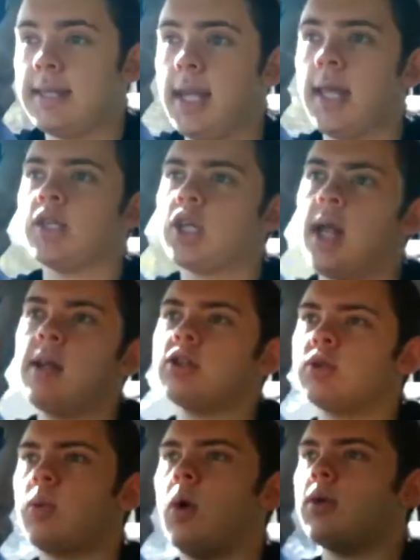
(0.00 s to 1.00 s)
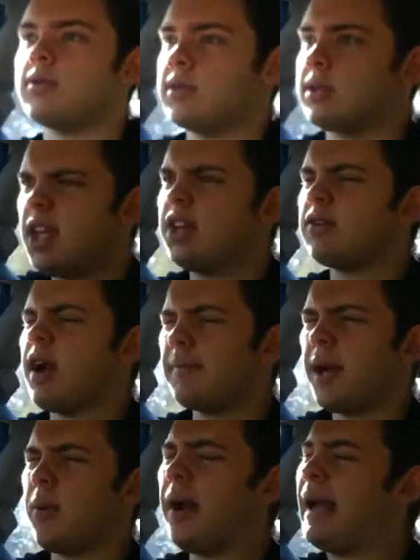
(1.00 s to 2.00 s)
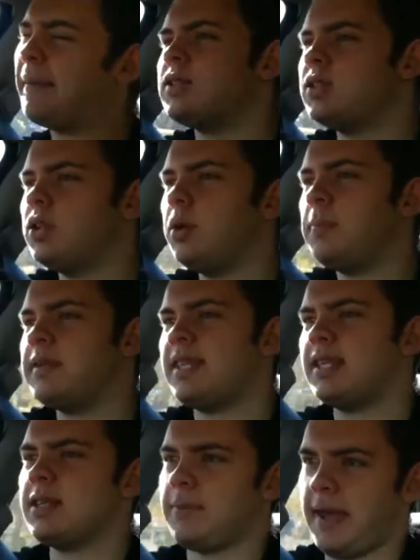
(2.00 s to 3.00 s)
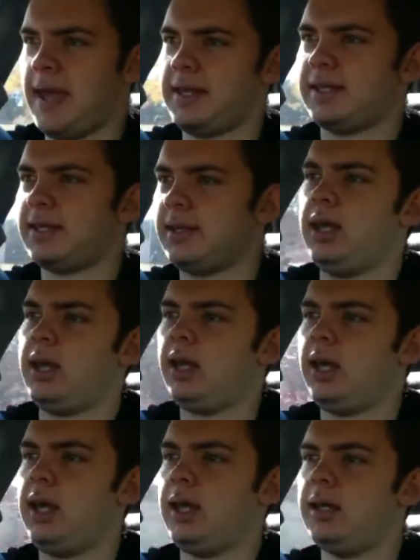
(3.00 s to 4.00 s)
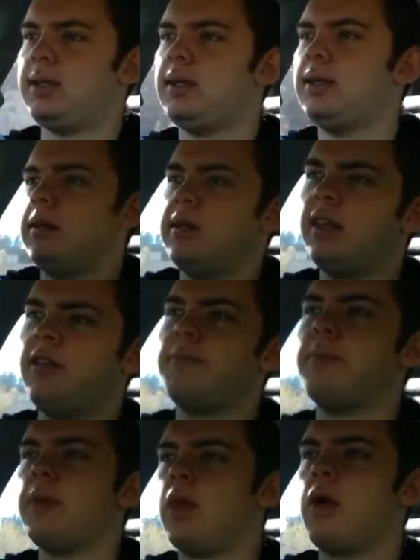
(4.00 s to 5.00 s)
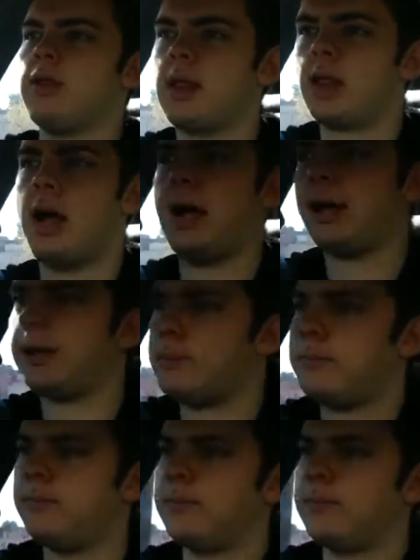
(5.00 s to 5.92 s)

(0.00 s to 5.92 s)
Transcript: And the challenge was, in a roundabout way, to participate in Live Below the Line.